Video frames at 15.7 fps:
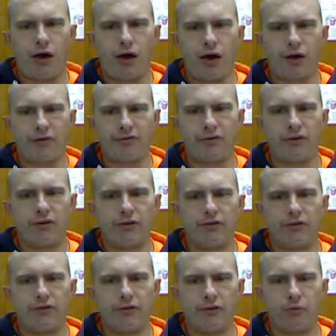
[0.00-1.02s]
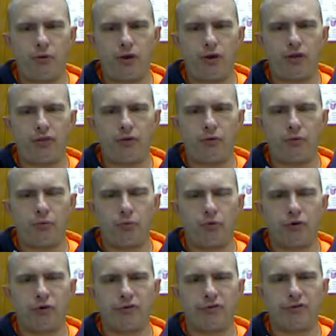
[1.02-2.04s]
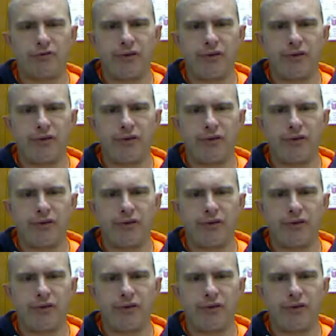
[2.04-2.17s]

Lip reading: assonance, the way the words